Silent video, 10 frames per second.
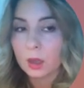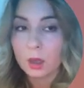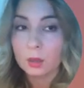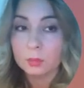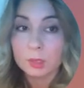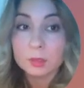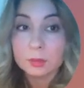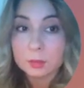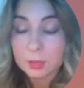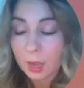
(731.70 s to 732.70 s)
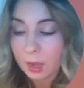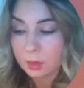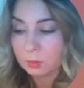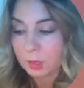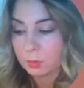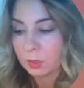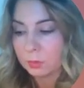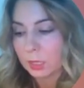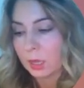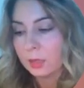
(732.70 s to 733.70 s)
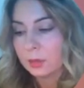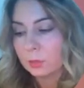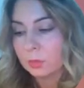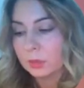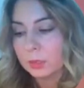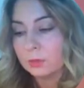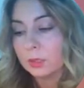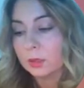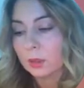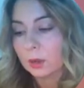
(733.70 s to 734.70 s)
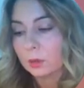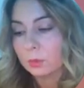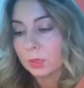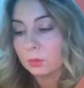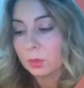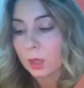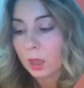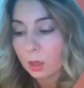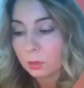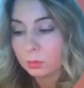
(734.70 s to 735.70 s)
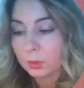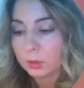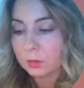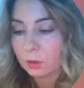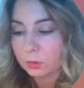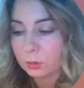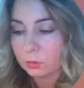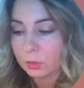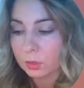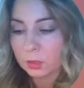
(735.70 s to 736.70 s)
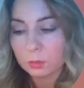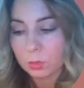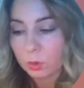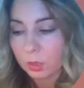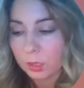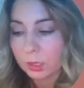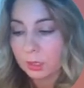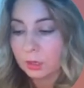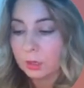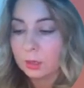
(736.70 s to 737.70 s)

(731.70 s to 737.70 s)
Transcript: Um, is the time commitment. And then believing therapy will help is also really important.